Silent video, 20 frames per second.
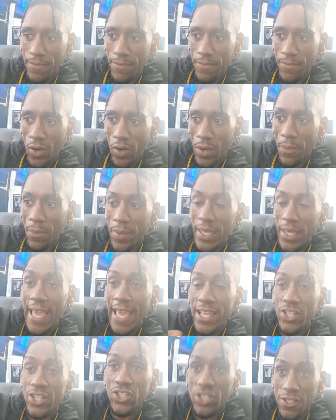right? Be
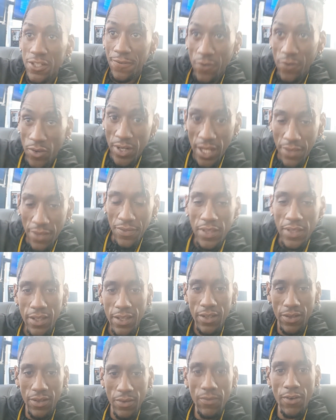anxious for nothing,
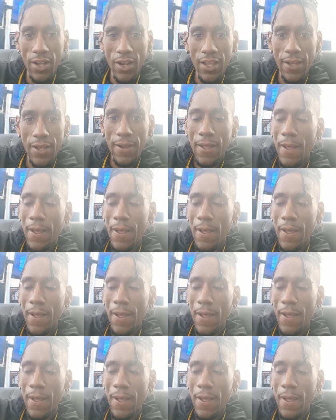right?